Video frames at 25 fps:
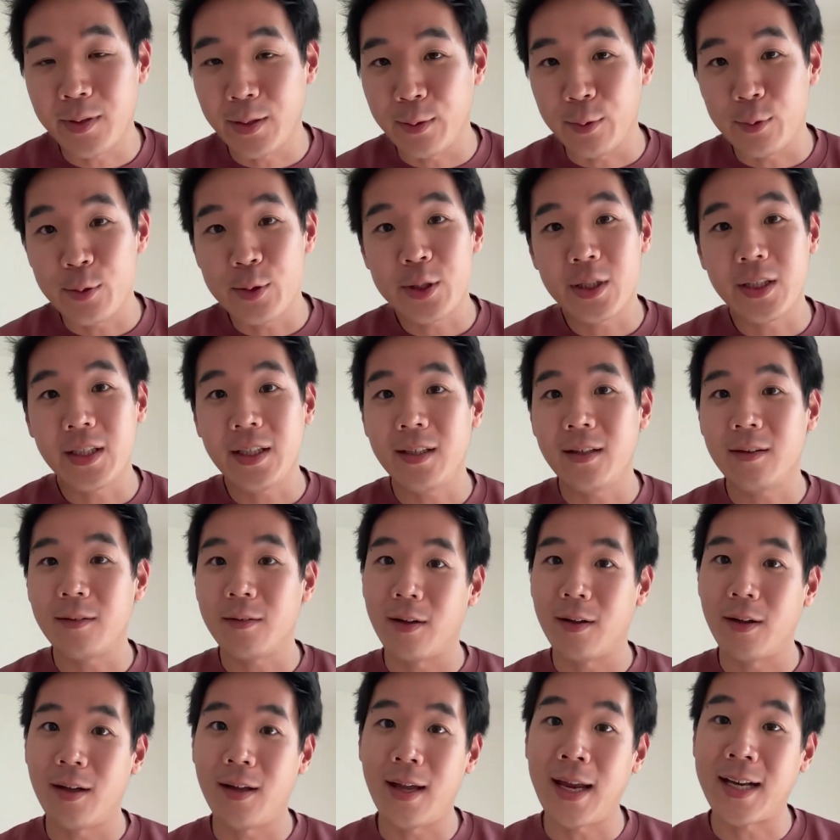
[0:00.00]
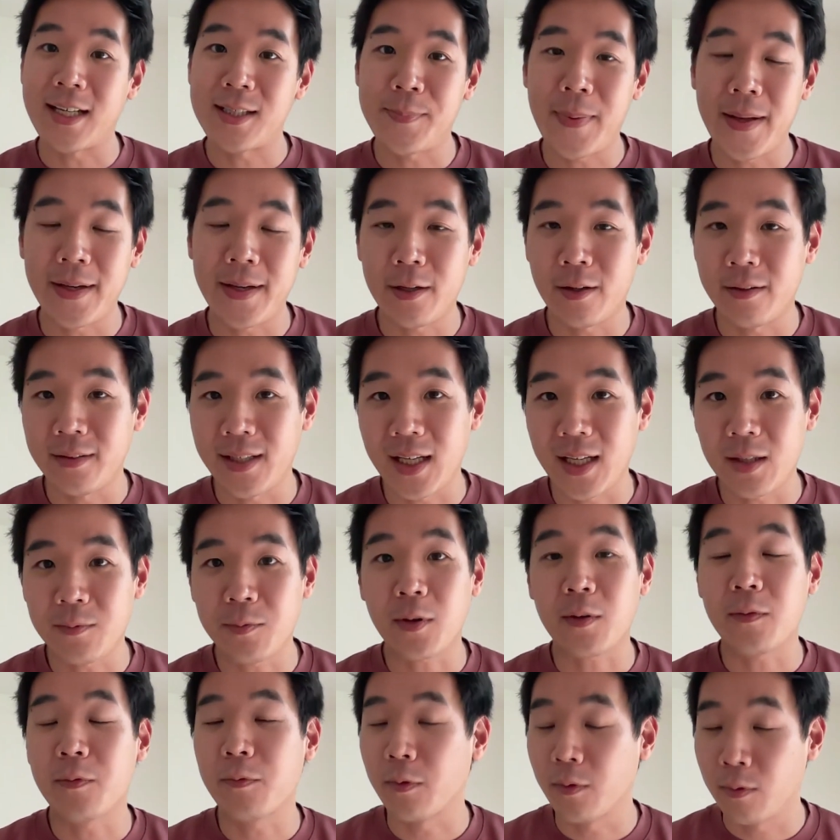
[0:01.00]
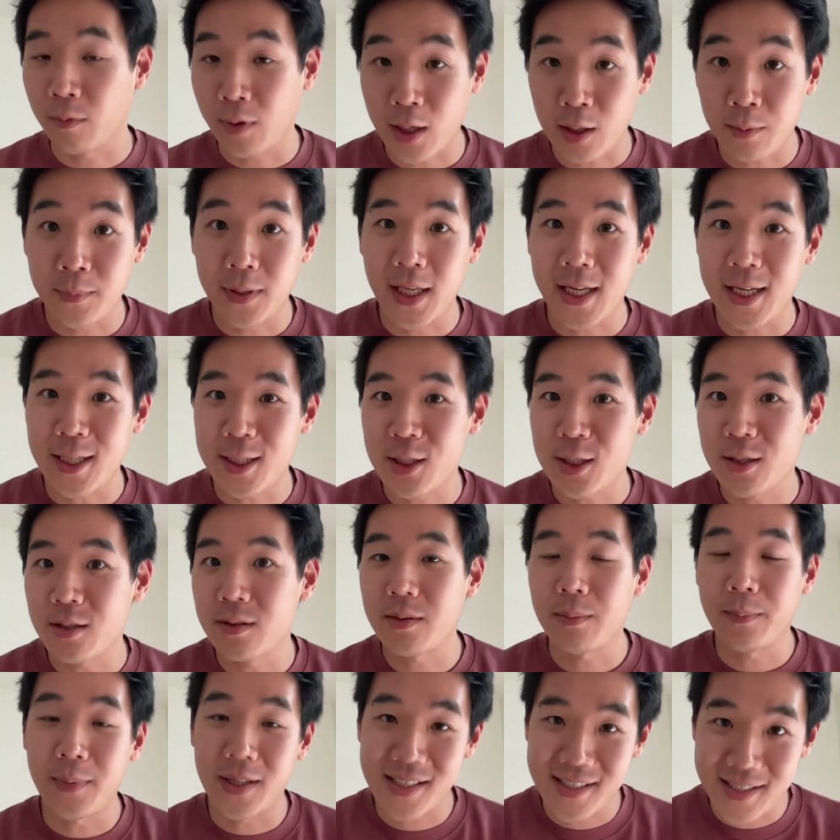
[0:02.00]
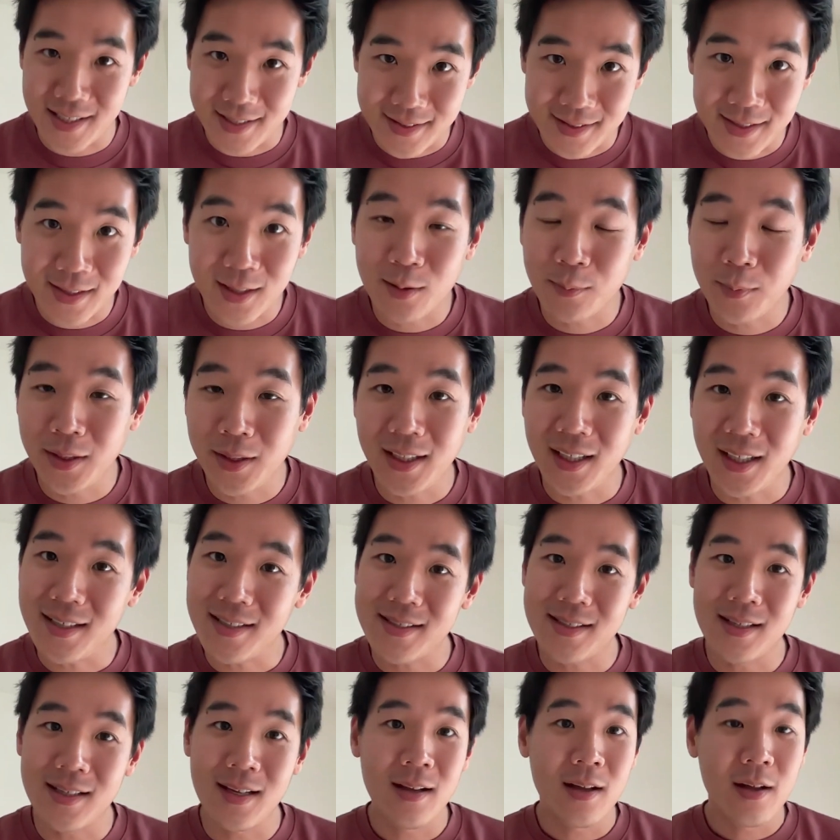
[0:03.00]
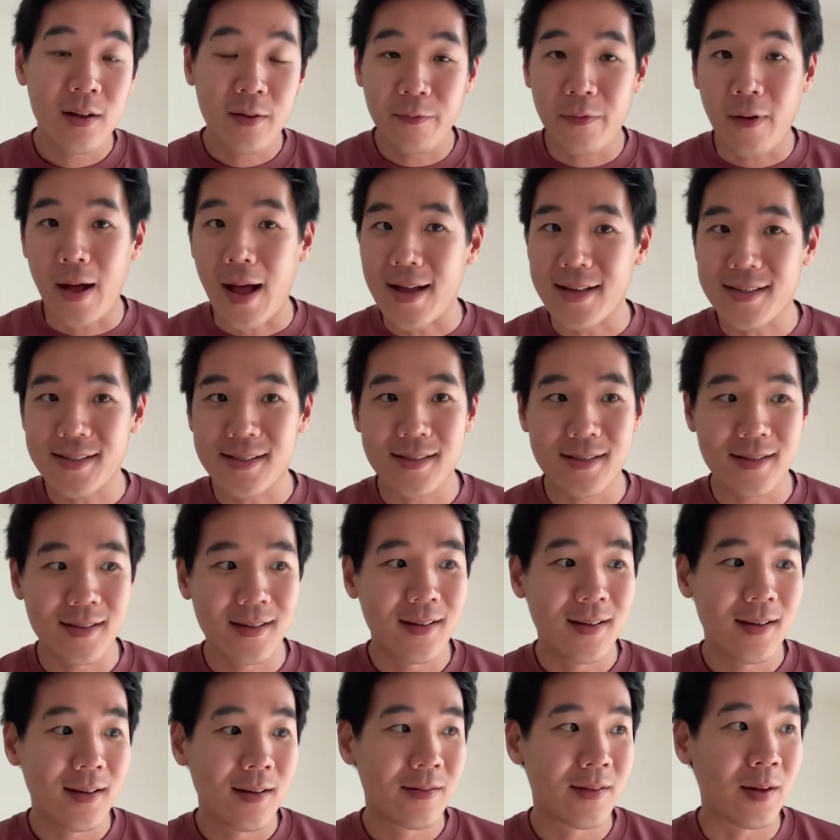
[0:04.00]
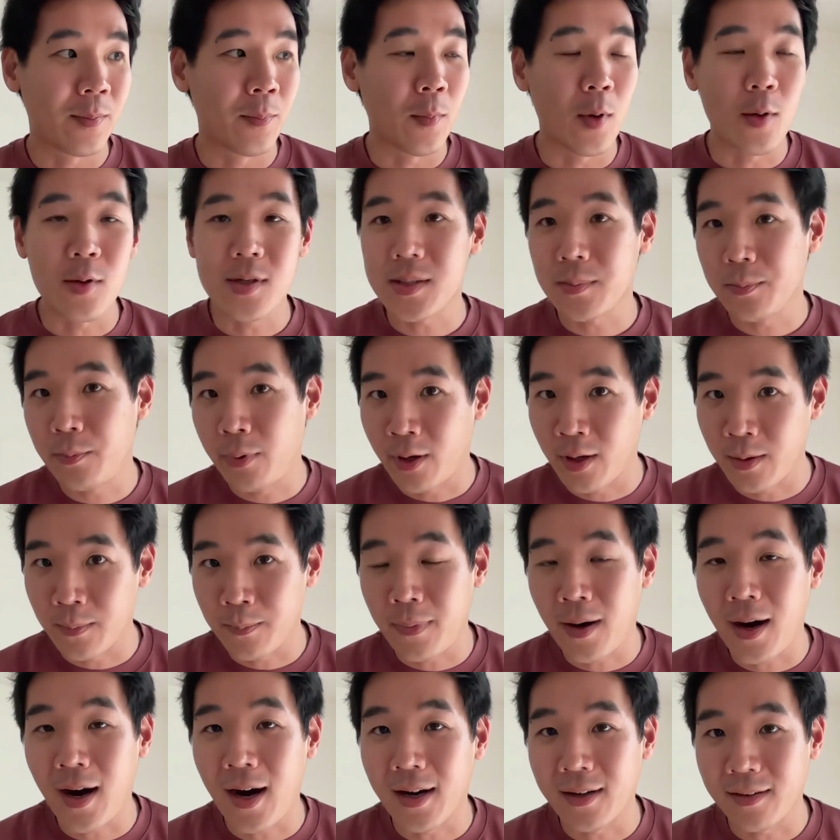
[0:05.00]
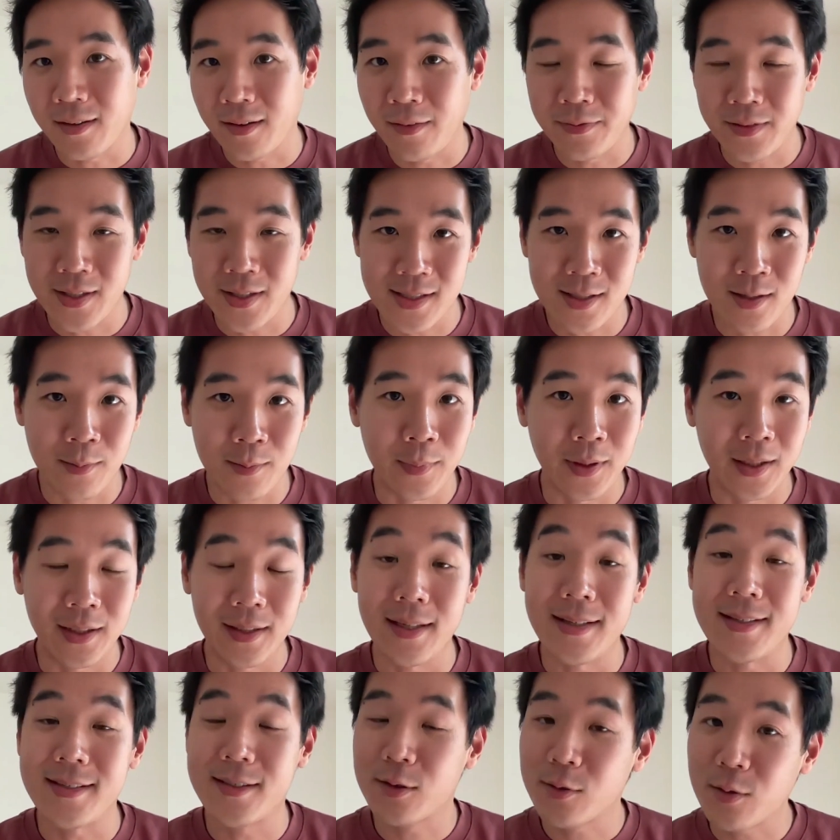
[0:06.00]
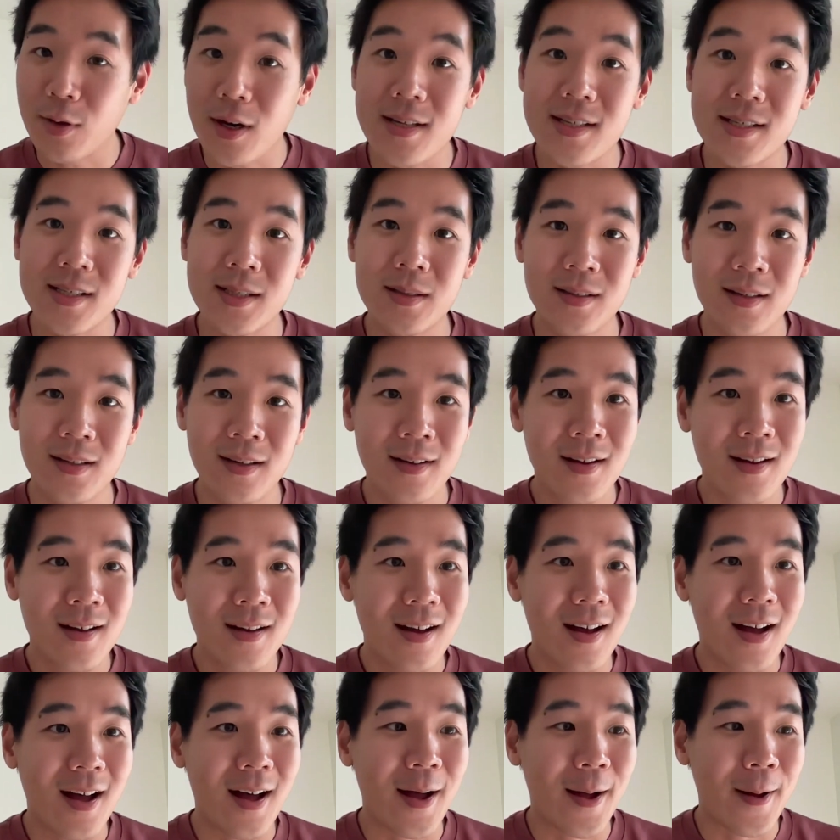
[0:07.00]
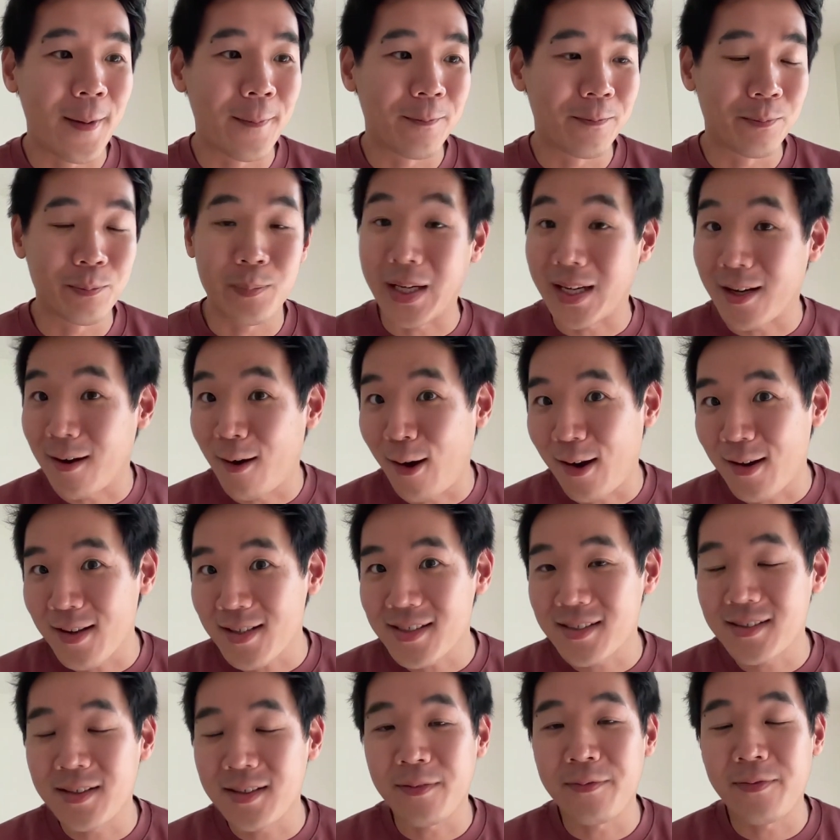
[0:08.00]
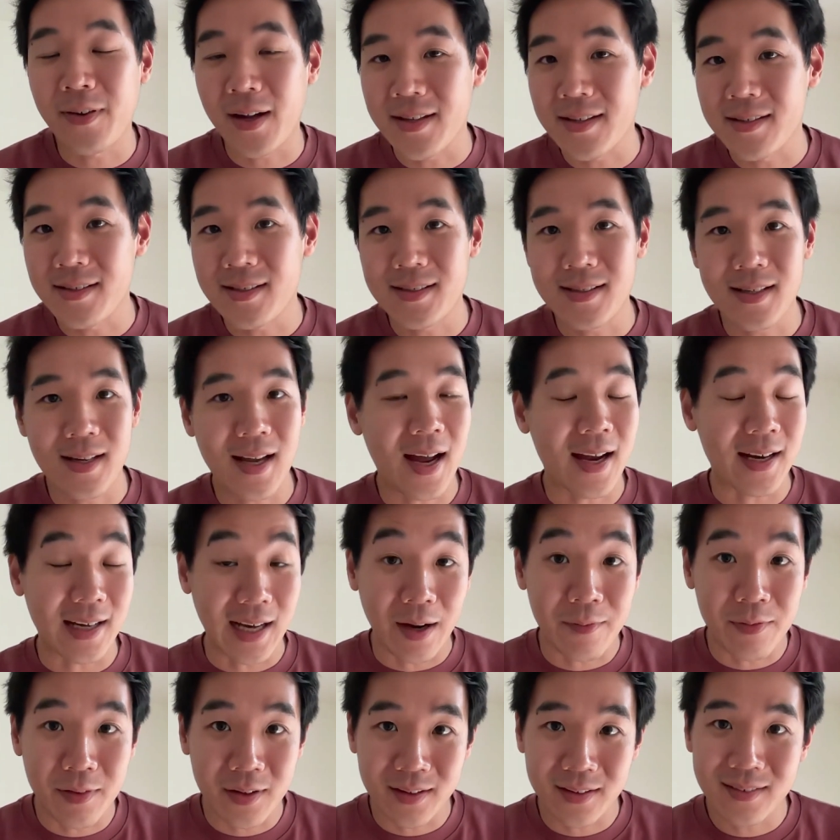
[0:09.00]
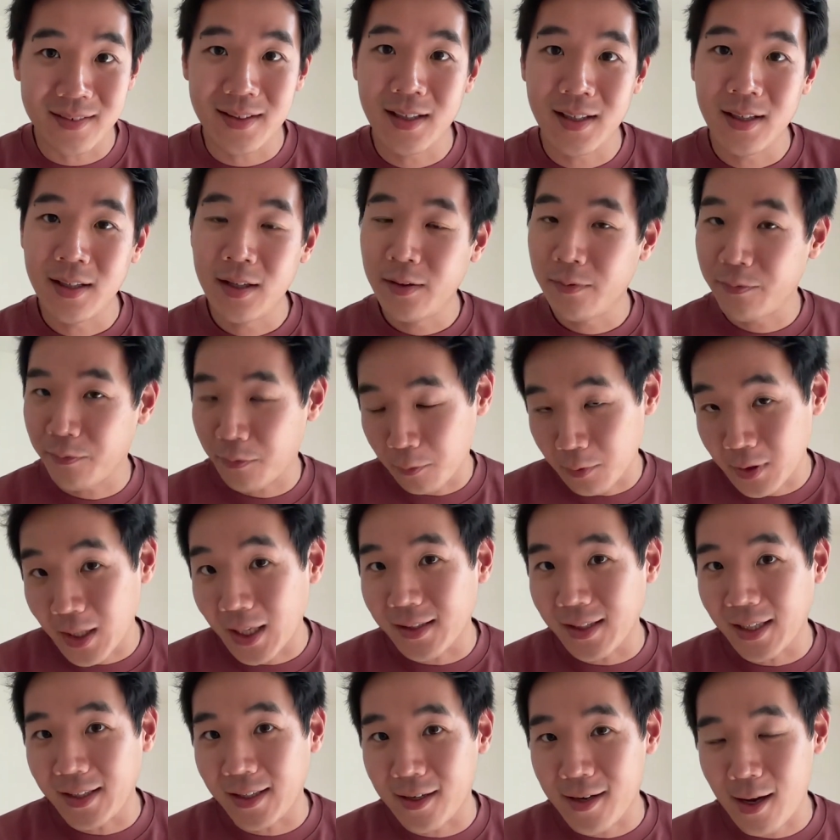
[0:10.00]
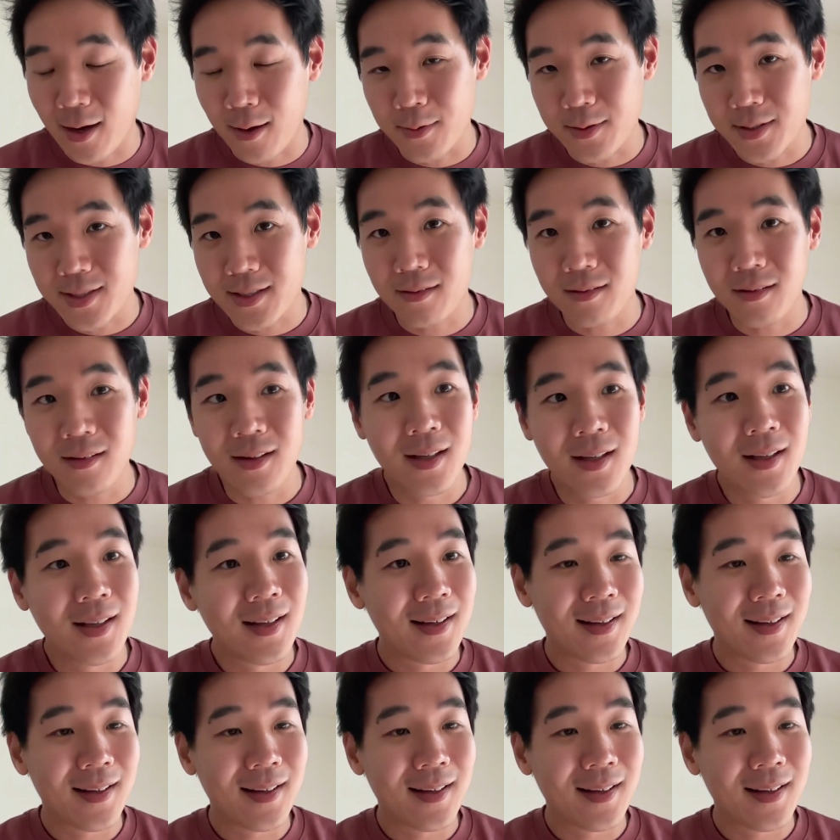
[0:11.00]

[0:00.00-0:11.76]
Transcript: We usually expand our network through recommendations from existing communities. For us, the most important part of this community is trust, because the funds are governed through the data council.